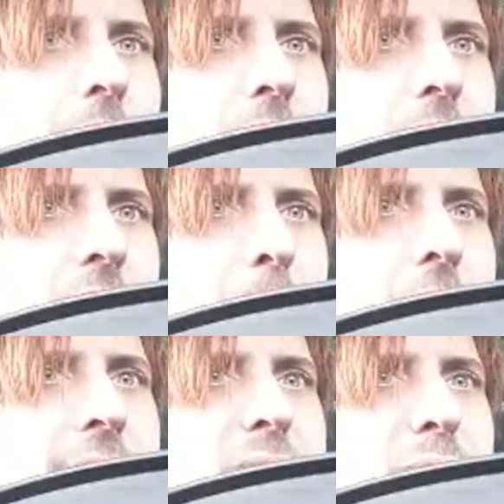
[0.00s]
The
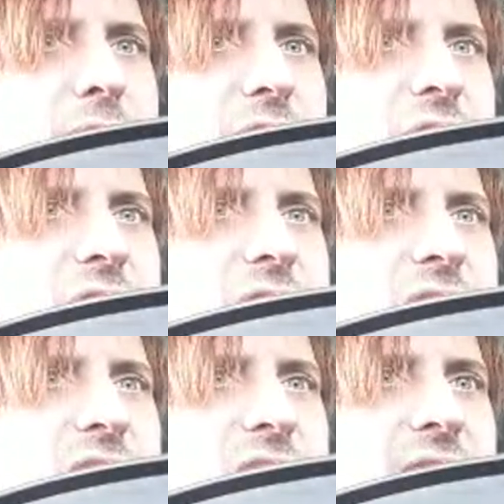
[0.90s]
police presence is
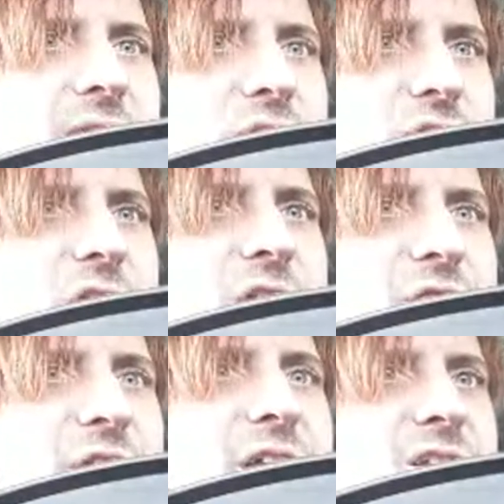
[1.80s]
insane outside the
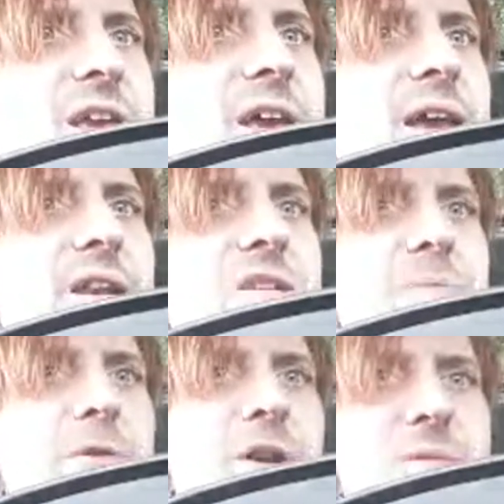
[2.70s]
theatre. Yeah, it doesn't
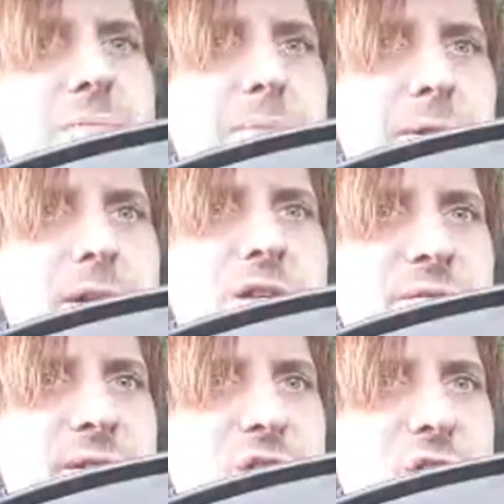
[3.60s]
surprise me because of that
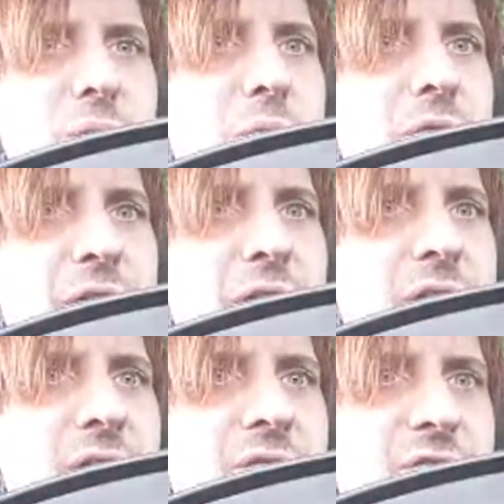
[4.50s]
Joker movie and the
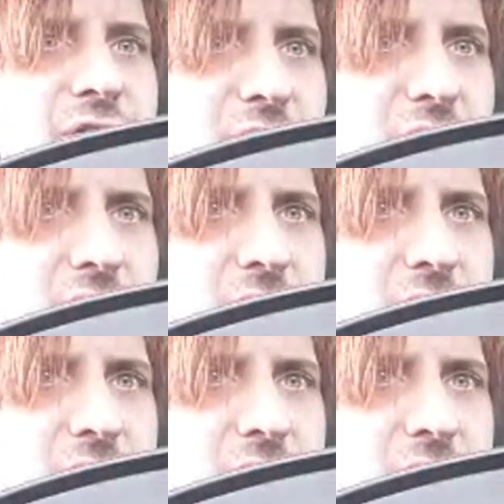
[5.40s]
fucking...